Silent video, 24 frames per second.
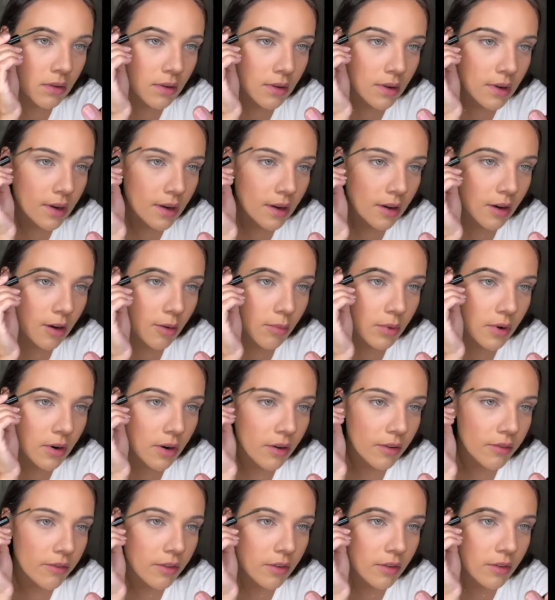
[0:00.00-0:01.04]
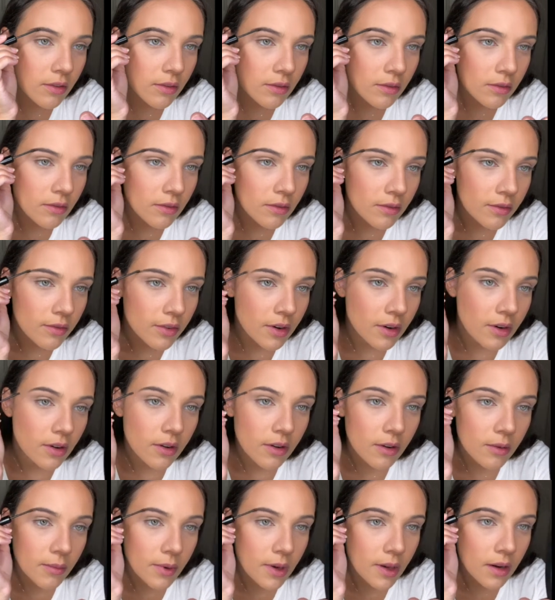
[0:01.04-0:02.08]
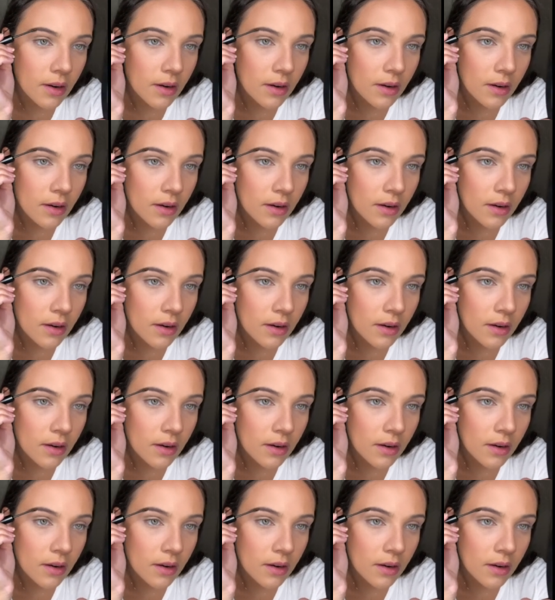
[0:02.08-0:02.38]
Like up and over, you know what I mean?